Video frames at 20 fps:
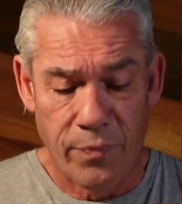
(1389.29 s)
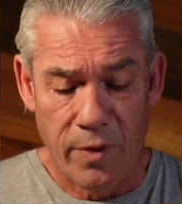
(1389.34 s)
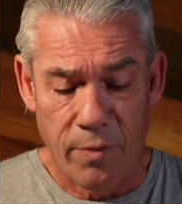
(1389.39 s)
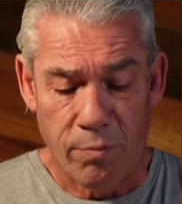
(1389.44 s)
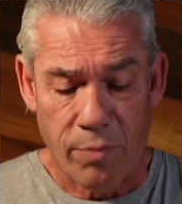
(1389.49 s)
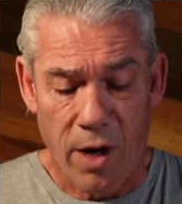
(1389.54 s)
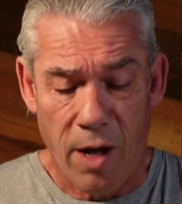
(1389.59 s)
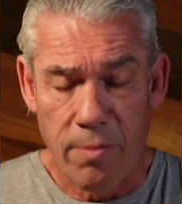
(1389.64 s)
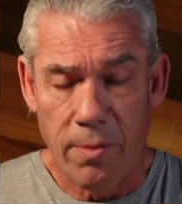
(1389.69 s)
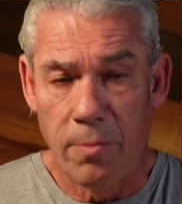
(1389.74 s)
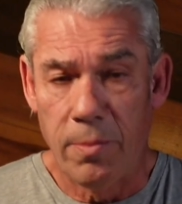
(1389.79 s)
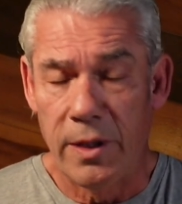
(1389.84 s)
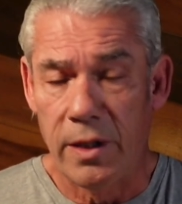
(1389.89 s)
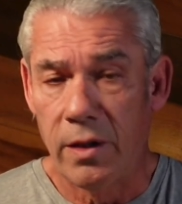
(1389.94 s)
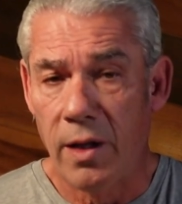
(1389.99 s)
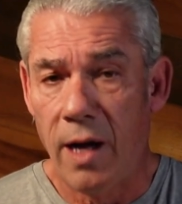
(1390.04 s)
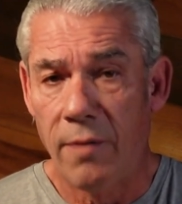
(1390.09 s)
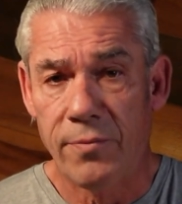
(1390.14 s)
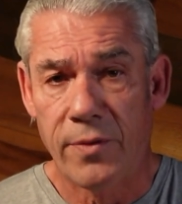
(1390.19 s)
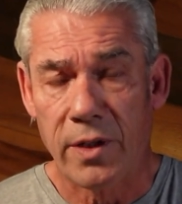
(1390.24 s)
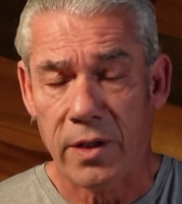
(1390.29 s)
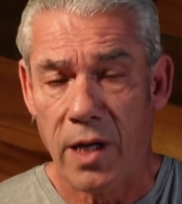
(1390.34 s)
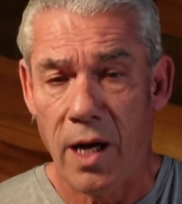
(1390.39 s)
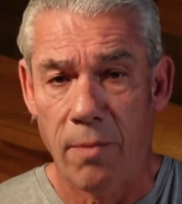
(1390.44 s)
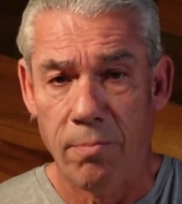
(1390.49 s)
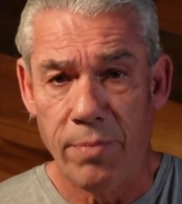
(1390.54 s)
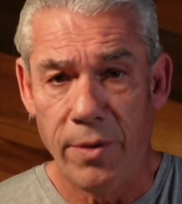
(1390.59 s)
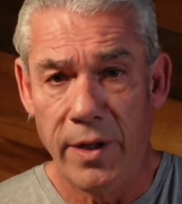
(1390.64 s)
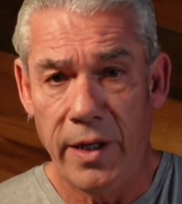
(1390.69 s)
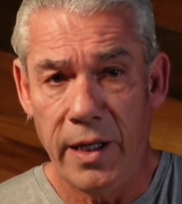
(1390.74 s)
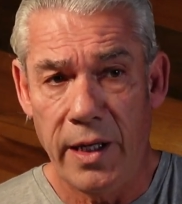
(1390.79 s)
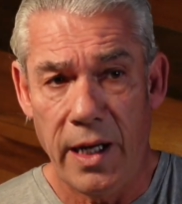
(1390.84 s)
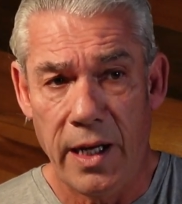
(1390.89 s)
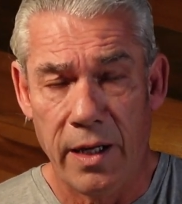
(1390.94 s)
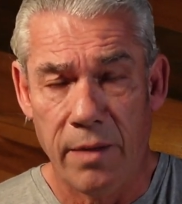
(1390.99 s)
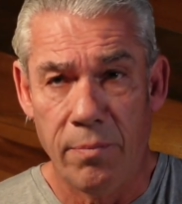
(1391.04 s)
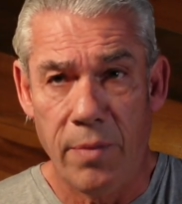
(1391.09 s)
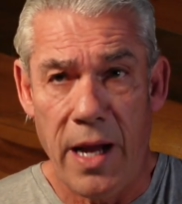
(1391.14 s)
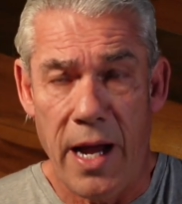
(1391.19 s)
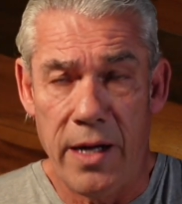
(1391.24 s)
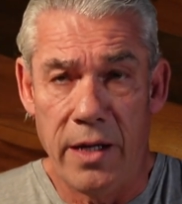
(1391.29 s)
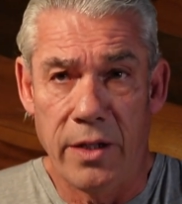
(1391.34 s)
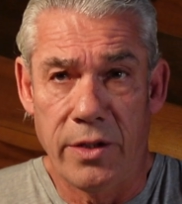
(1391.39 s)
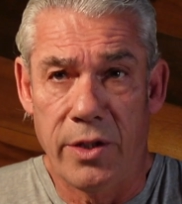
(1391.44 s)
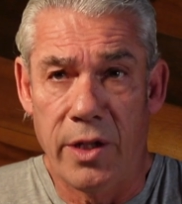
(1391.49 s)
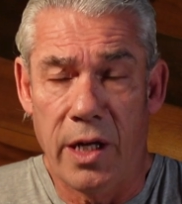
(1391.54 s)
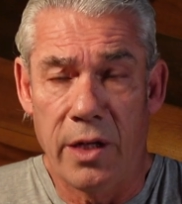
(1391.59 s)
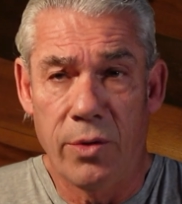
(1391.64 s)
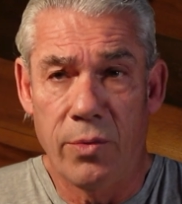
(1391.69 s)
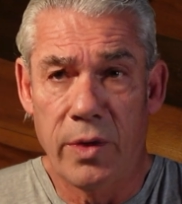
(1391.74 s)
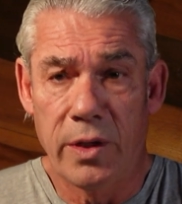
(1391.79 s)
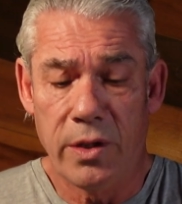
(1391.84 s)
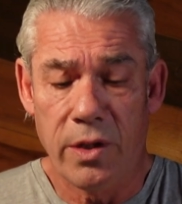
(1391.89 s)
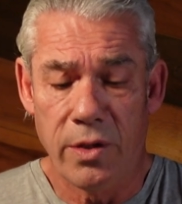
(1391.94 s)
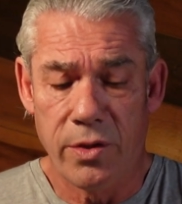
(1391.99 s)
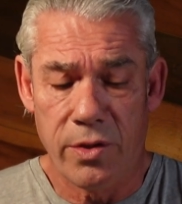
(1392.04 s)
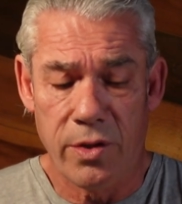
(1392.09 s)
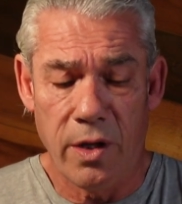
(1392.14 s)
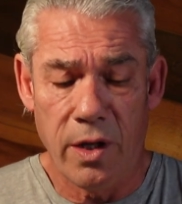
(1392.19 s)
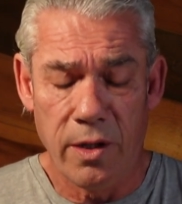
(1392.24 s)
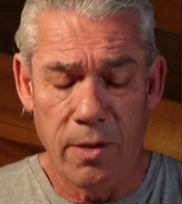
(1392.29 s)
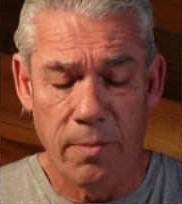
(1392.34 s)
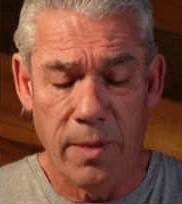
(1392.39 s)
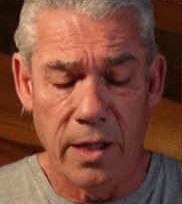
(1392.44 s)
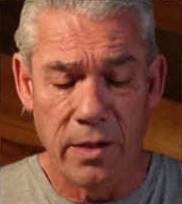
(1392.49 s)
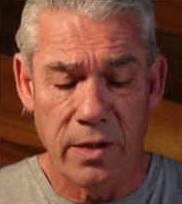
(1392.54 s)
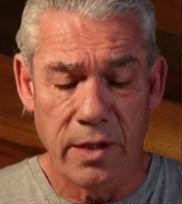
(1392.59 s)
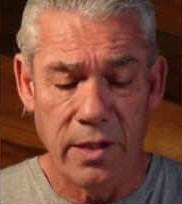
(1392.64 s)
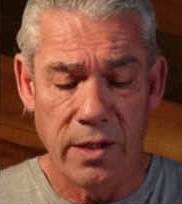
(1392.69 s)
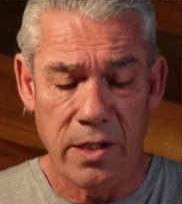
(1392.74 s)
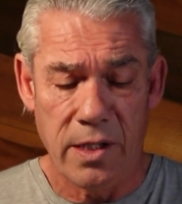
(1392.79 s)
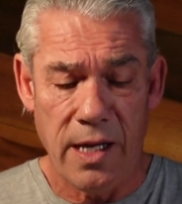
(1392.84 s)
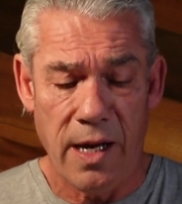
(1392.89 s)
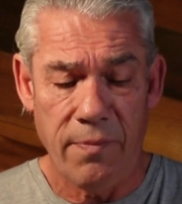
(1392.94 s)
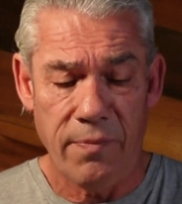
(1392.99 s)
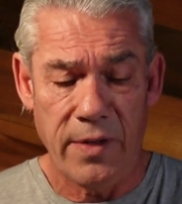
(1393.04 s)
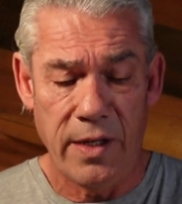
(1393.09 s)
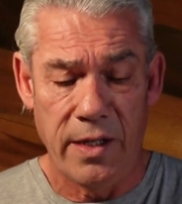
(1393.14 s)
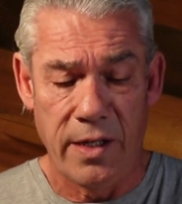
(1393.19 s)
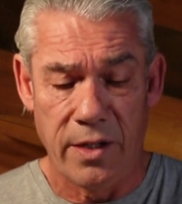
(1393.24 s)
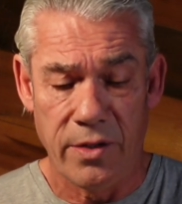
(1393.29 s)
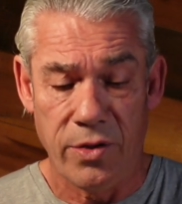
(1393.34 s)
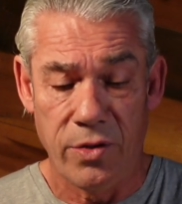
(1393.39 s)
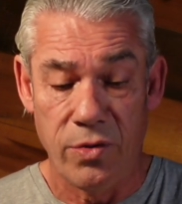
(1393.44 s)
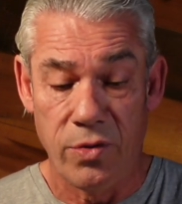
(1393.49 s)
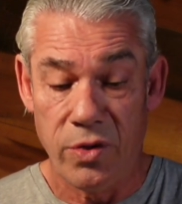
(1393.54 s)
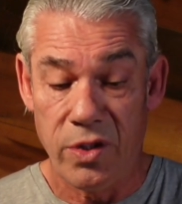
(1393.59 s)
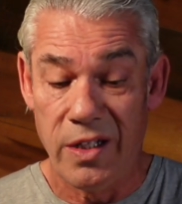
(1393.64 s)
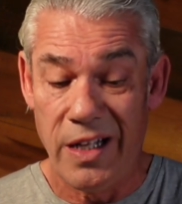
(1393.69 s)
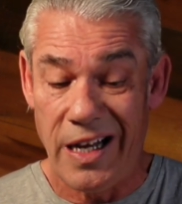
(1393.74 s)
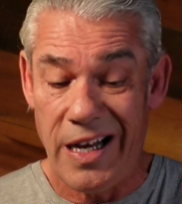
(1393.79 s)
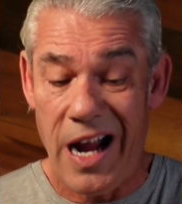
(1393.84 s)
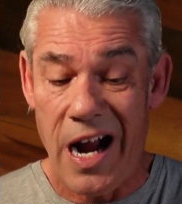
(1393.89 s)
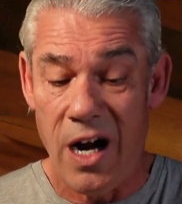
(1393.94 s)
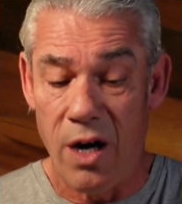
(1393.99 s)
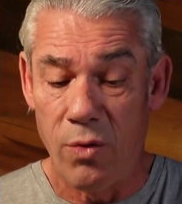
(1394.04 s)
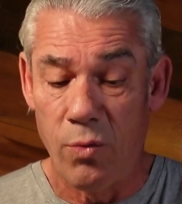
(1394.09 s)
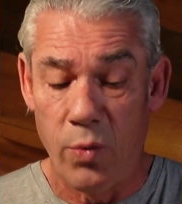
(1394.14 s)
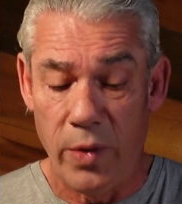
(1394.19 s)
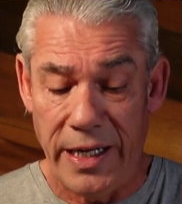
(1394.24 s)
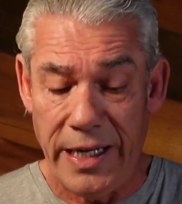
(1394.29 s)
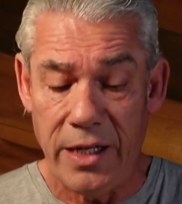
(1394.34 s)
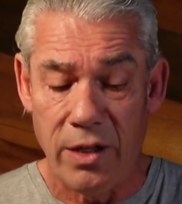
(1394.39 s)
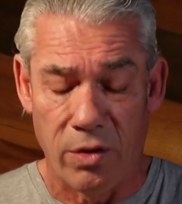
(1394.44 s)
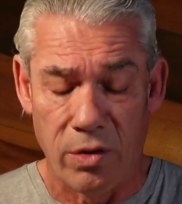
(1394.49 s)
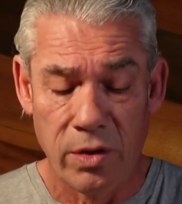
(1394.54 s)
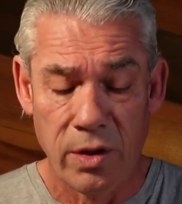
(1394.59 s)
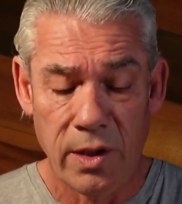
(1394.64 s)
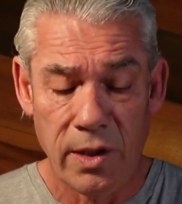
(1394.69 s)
probably loved the company and had a genuine concern about these safety issues that are real.